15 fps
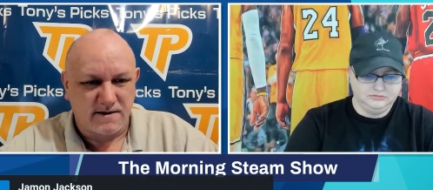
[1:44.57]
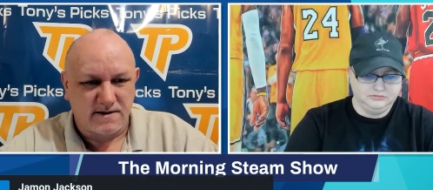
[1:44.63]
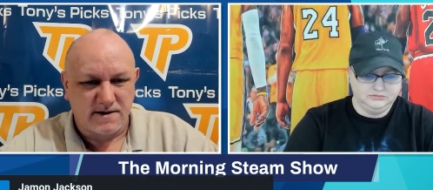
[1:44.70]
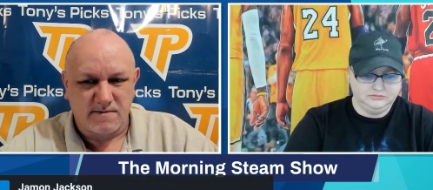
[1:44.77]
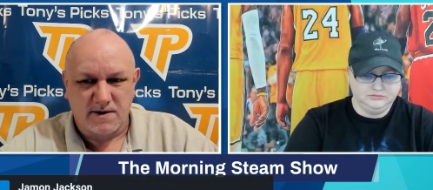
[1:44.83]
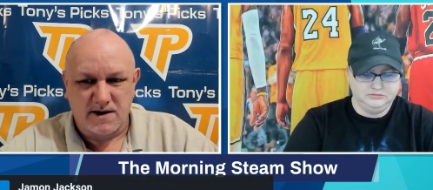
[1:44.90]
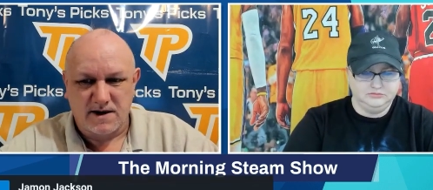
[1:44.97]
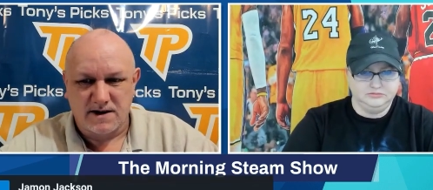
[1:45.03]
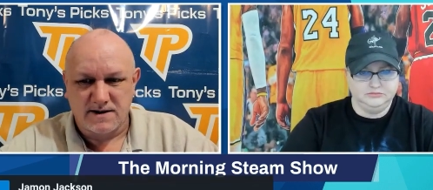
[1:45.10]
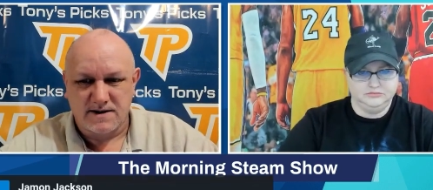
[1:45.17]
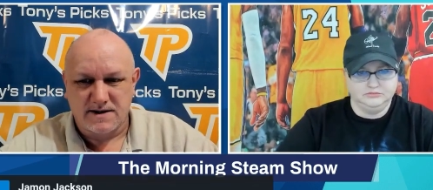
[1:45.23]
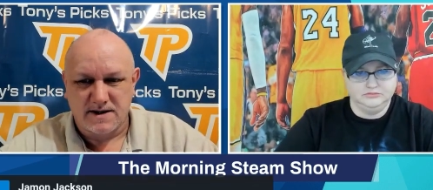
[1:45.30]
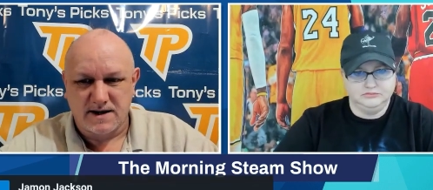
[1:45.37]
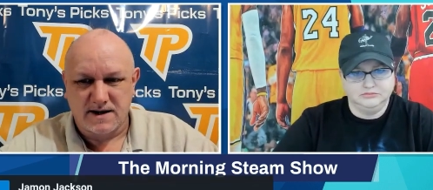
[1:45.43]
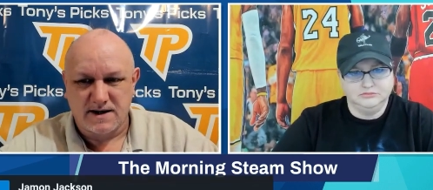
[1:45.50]
Speaker 1: Jamon
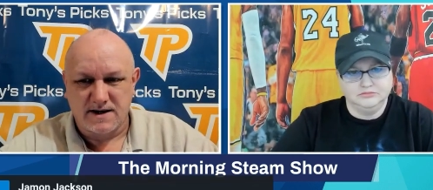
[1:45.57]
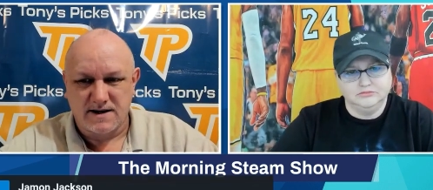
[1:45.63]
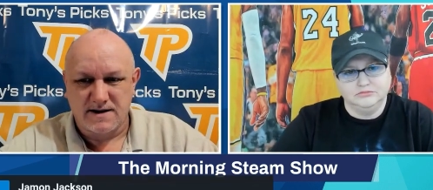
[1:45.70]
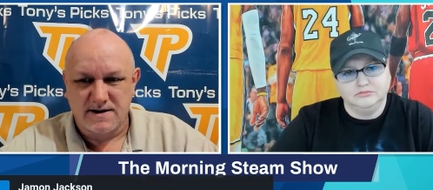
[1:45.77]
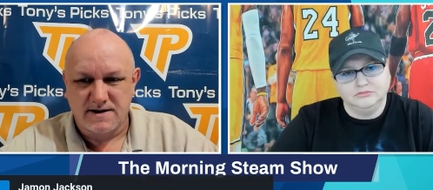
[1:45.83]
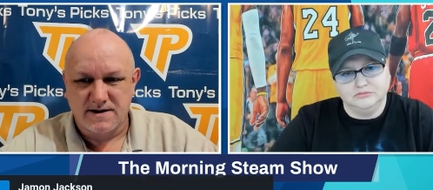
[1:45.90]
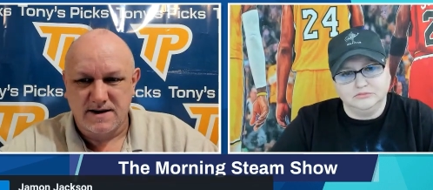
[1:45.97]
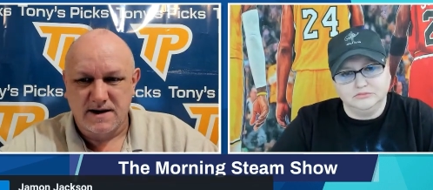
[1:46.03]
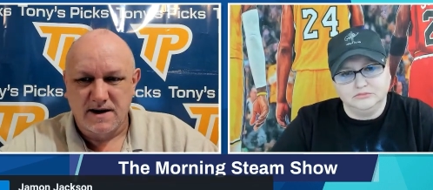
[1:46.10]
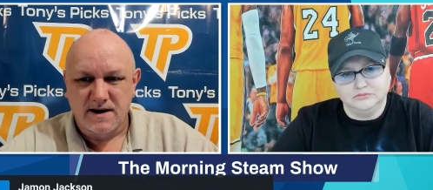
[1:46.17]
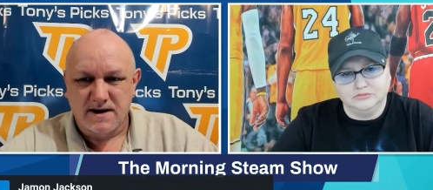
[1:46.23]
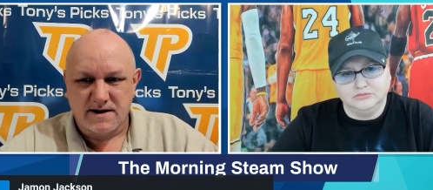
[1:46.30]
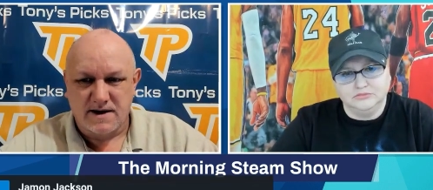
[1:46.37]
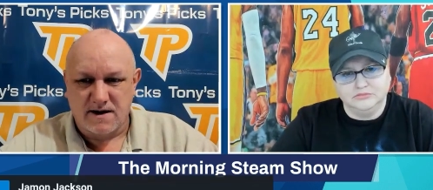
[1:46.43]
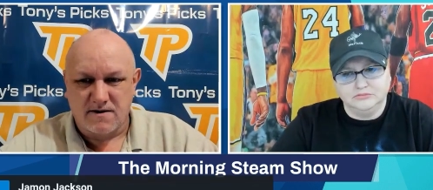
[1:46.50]
says.
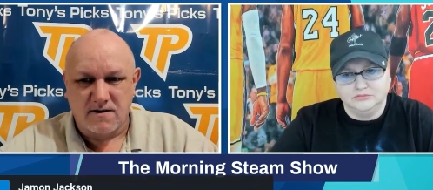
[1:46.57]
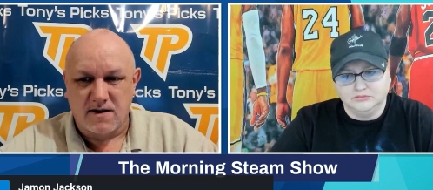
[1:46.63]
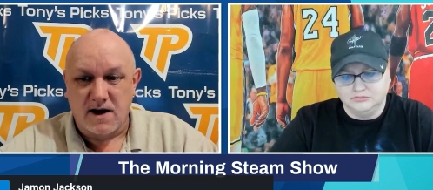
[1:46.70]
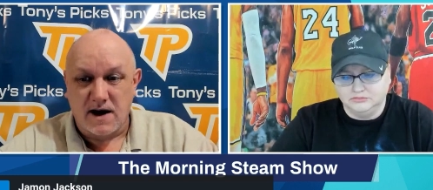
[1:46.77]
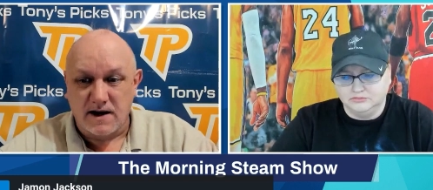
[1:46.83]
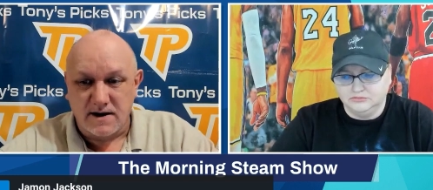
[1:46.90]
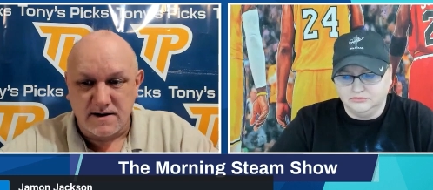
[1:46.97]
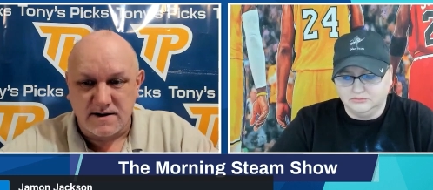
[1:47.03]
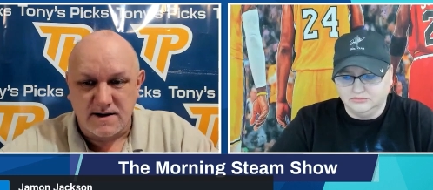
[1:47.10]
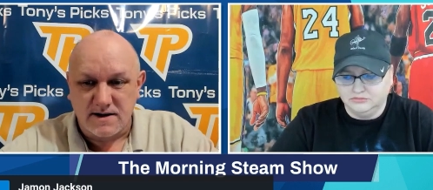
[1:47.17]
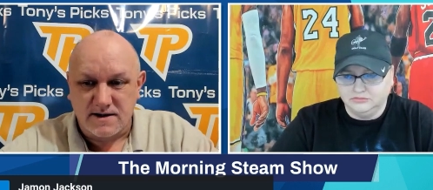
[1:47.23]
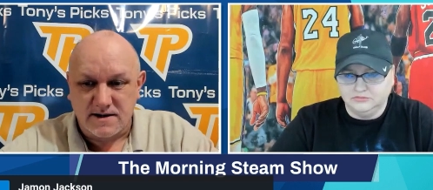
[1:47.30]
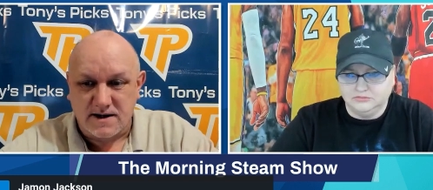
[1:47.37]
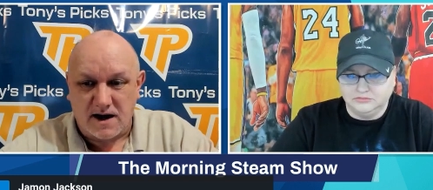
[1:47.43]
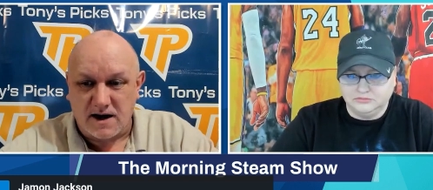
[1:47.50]
Carolina's the
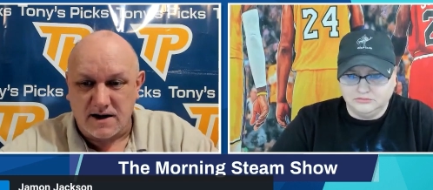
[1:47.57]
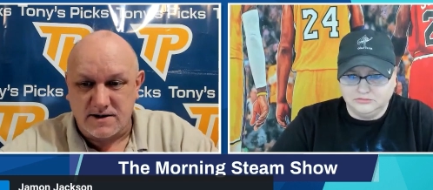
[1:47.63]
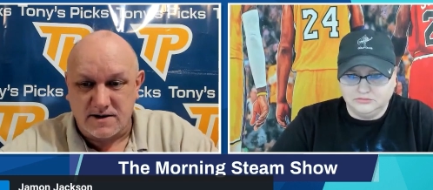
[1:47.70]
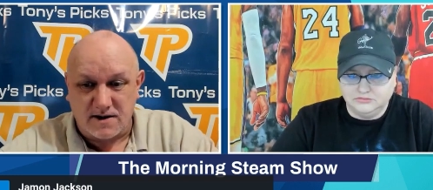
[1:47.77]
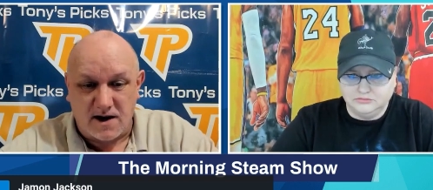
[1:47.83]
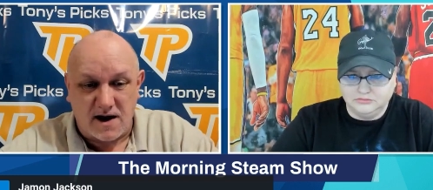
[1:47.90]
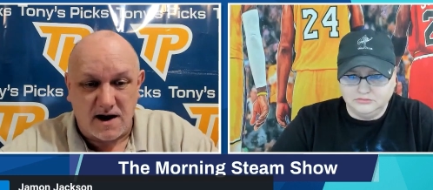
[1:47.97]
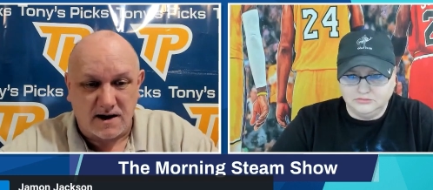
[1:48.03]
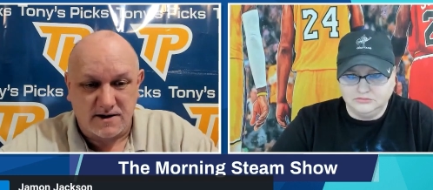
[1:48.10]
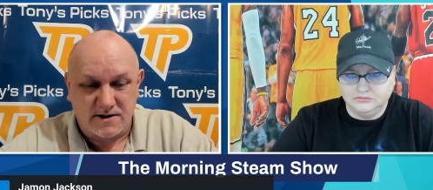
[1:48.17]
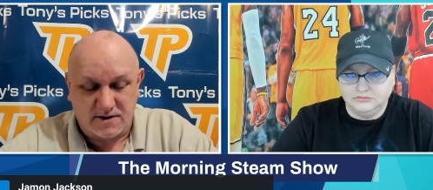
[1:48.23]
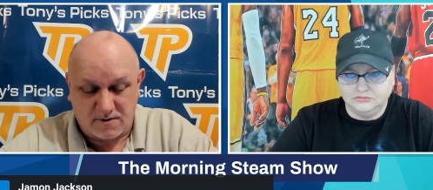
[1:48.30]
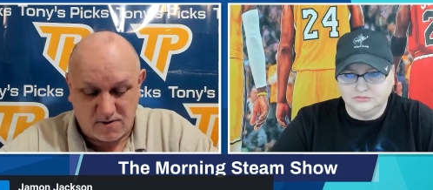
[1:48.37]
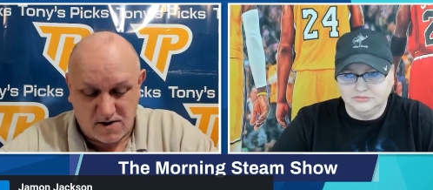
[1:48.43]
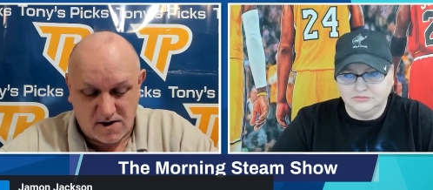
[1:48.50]
Scotch lock,
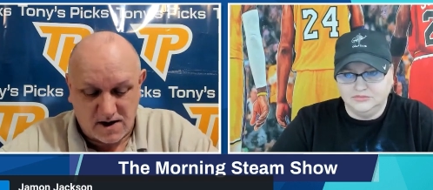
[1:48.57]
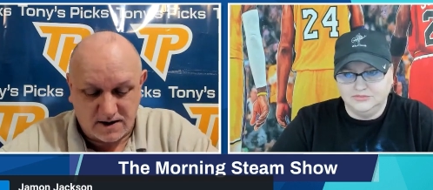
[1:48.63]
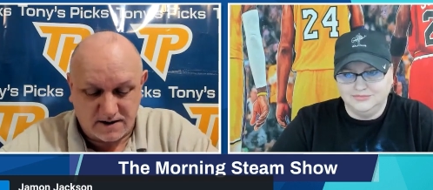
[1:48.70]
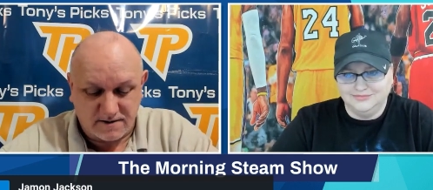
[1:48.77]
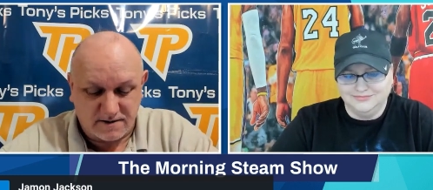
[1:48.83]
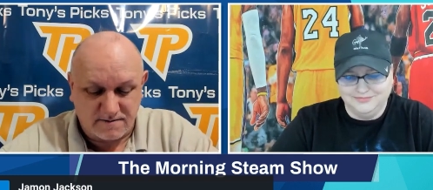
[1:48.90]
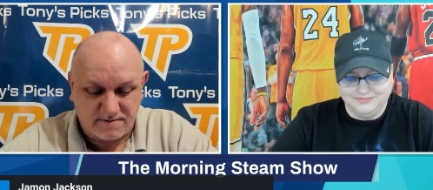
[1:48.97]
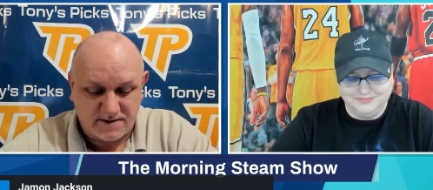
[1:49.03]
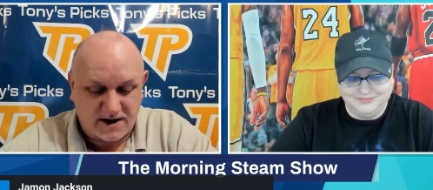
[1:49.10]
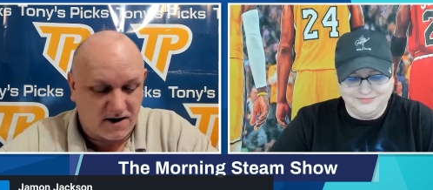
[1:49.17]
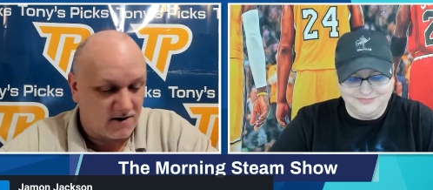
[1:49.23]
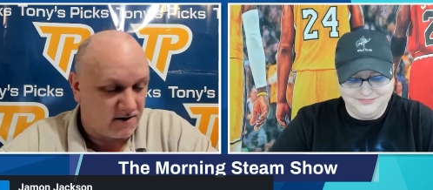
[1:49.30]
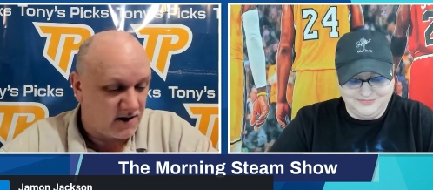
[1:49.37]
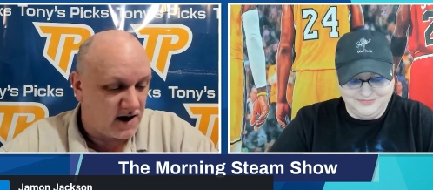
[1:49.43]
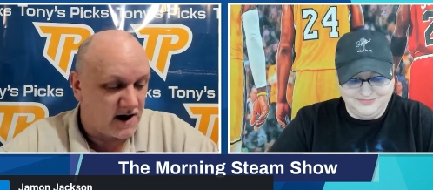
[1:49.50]
so we're on
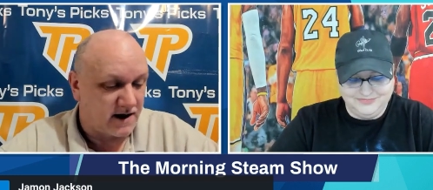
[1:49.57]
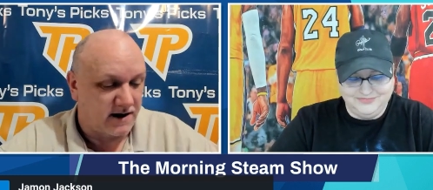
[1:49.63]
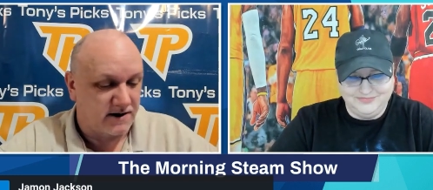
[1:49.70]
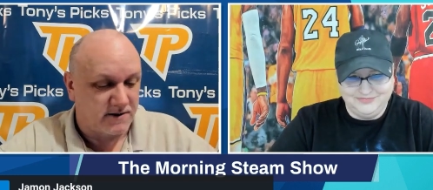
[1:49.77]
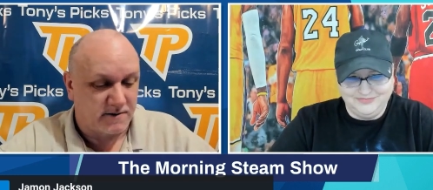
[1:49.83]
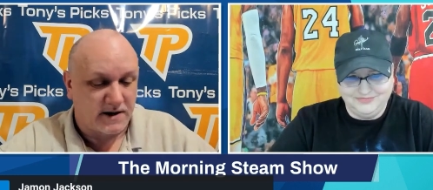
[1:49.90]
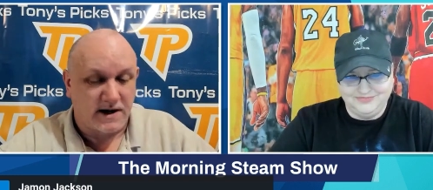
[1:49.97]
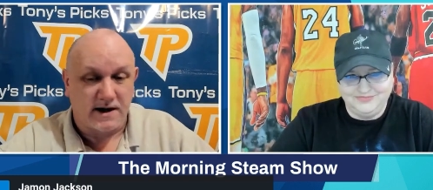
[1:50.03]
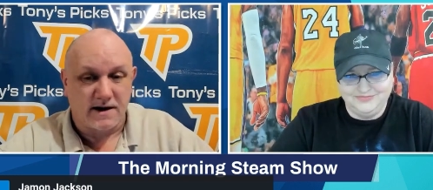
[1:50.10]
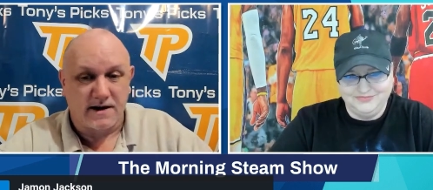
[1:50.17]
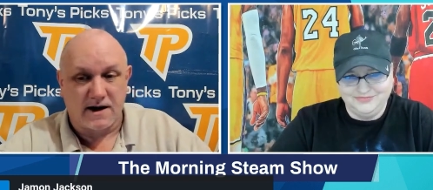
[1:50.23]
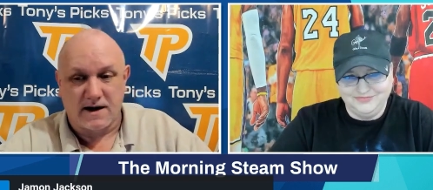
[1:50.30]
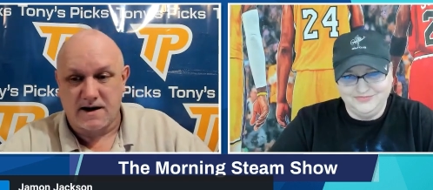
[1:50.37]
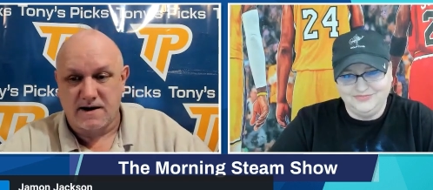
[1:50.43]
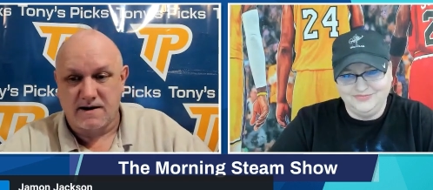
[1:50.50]
Carolina. Do we need
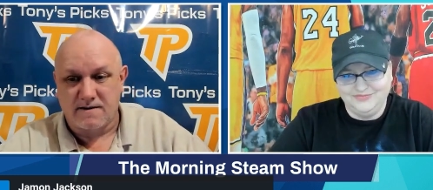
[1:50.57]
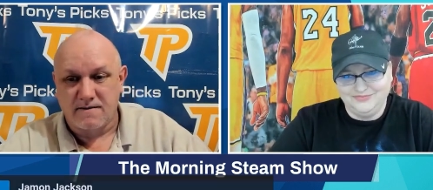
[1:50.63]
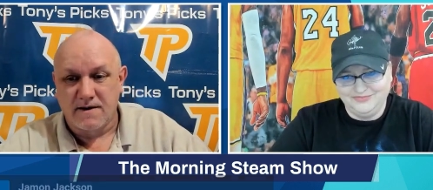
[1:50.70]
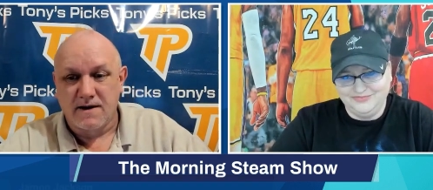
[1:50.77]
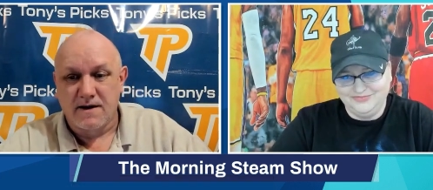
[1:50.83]
any